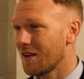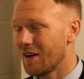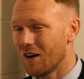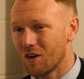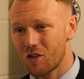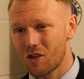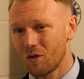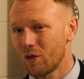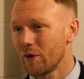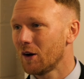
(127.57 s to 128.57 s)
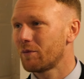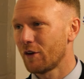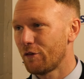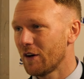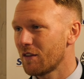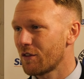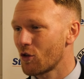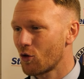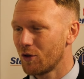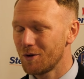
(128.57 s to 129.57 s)
Uh, us all the way up to fifth.
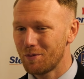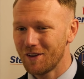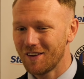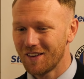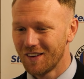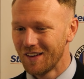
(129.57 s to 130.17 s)
It's going to be